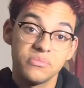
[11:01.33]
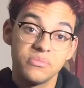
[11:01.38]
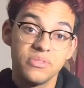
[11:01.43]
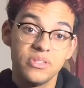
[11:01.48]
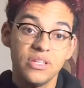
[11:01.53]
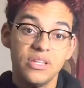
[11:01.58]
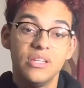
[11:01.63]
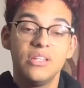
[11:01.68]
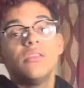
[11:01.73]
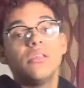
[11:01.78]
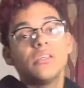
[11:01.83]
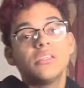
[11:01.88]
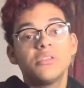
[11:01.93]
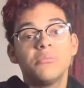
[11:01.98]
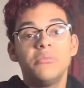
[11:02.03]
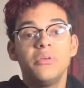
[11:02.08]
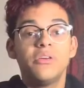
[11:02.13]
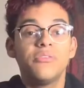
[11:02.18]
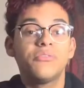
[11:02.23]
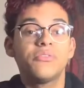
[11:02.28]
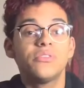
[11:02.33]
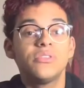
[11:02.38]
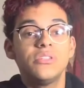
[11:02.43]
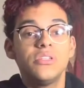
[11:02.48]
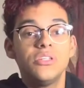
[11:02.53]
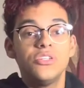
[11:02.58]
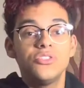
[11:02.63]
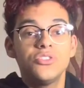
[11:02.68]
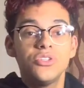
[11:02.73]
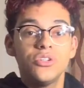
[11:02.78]
tee. That's gonna be it for the
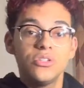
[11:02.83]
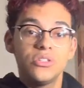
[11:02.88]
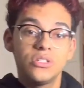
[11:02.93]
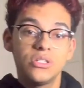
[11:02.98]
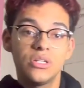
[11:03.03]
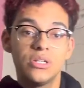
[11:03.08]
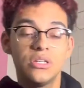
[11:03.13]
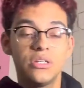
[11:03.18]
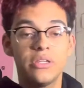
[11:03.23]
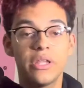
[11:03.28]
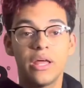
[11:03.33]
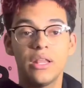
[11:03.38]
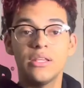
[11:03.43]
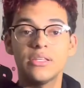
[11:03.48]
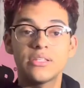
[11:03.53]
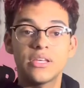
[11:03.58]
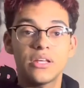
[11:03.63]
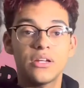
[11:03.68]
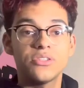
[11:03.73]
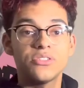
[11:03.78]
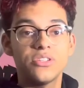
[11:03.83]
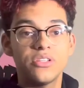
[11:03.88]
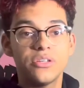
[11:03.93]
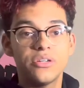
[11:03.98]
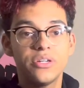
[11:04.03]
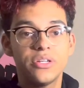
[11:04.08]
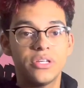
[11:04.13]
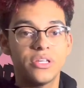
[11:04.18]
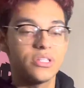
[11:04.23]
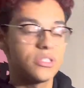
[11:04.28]
t-shirts. Now let's get on to the
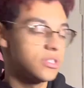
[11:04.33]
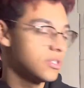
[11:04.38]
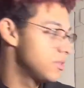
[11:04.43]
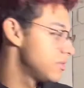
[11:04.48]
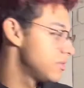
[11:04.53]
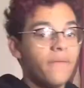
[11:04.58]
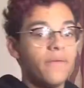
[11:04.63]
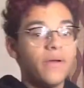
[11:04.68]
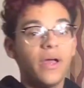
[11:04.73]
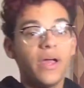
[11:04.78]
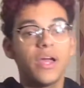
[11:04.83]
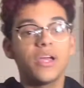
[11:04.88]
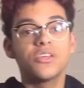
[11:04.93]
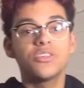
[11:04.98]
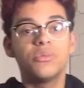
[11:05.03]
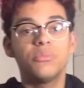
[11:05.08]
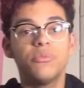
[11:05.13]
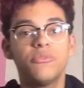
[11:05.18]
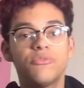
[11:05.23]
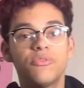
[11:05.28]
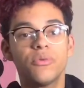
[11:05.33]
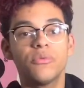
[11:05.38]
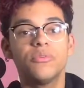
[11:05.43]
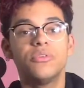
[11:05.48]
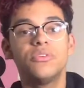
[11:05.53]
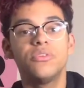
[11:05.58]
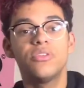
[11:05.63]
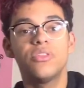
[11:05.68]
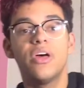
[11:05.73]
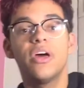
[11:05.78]
hoodies. Actually, before we
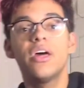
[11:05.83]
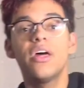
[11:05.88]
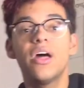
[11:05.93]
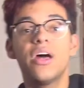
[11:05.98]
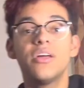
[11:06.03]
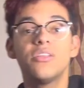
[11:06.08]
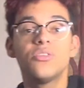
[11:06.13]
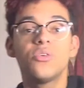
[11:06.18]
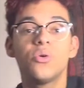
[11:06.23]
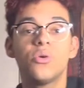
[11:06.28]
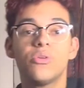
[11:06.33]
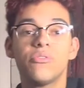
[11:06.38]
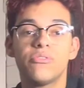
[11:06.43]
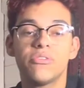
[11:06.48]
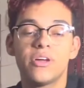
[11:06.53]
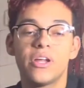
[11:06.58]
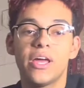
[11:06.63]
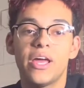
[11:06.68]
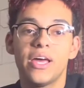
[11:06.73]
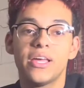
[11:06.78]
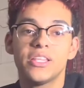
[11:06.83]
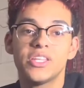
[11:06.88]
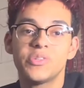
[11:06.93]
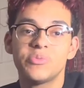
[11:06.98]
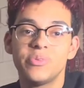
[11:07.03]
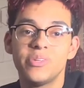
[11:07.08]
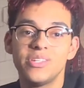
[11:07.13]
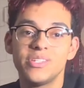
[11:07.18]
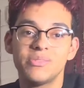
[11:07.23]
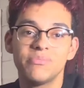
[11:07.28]
do that, I totally forgot I had this
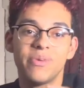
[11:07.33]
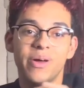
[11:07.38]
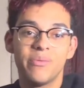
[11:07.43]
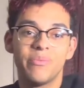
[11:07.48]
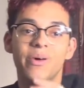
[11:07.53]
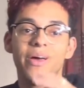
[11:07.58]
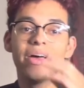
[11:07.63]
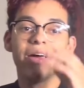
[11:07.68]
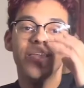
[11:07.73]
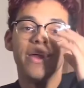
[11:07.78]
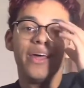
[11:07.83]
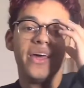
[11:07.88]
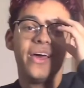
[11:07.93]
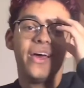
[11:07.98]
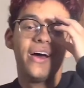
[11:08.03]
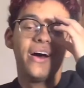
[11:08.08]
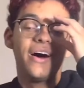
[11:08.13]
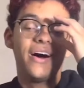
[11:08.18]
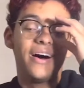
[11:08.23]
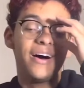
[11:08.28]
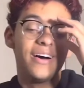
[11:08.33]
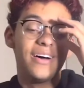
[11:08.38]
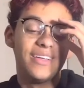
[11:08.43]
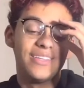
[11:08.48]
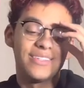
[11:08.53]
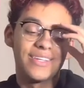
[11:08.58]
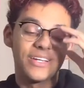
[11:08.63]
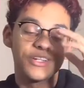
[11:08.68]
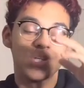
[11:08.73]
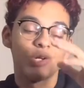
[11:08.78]
piece, my bad.
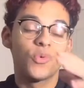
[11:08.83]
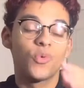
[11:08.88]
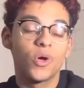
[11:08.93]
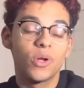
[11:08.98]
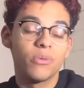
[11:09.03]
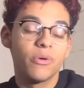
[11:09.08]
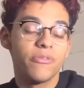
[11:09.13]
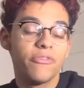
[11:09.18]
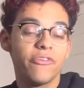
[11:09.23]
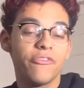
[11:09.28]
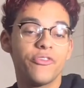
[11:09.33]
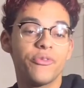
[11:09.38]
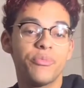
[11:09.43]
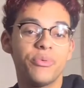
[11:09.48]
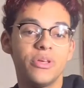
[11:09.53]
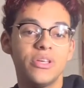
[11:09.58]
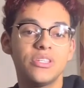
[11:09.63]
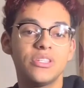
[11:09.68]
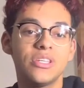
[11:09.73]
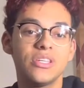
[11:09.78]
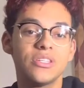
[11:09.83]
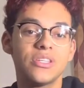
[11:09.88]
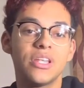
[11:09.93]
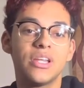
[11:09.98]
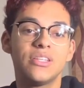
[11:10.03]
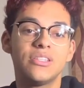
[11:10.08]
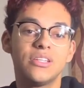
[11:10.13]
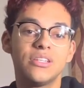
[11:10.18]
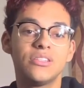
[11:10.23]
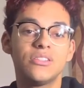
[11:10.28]
It's actually one of my favorite pieces, and I
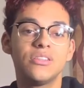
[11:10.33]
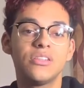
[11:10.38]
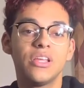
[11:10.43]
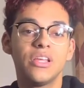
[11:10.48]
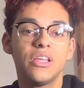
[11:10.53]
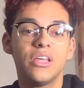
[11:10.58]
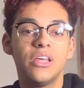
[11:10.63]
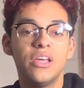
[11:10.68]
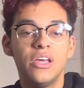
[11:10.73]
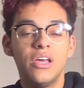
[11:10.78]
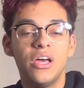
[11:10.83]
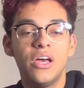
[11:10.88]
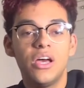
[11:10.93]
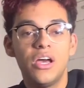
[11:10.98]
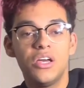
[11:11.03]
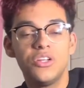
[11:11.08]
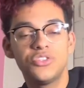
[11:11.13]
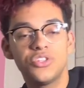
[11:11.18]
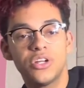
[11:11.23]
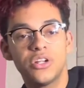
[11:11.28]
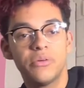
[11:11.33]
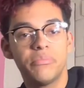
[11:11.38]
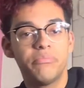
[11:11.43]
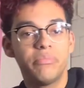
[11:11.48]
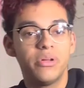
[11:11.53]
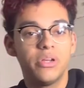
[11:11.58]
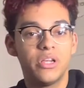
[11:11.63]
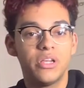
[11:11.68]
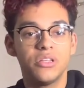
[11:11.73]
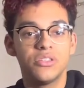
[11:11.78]
try to
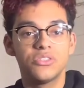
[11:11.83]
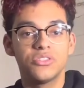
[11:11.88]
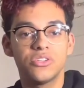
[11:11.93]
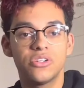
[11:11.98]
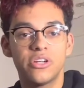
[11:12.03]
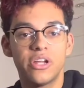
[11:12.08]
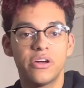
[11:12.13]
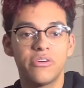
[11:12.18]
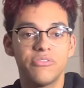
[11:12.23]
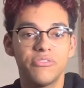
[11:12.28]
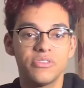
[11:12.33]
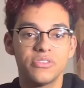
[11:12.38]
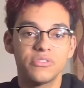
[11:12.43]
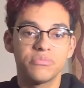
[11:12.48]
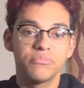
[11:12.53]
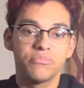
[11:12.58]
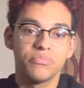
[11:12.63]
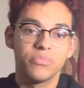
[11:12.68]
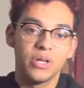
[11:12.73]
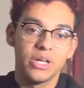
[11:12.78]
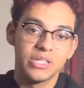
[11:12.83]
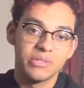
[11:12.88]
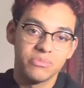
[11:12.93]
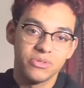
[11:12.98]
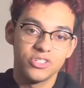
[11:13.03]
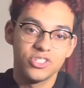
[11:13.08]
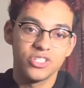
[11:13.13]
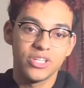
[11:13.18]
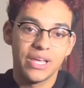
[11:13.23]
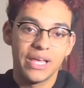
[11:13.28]
put it in certain outfits as
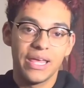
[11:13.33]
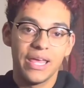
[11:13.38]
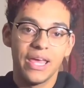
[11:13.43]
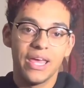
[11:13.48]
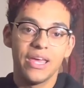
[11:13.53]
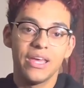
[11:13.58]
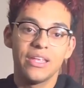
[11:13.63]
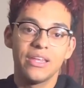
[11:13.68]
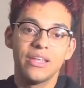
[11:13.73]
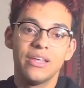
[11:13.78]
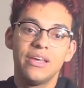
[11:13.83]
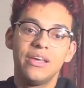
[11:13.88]
much as I can.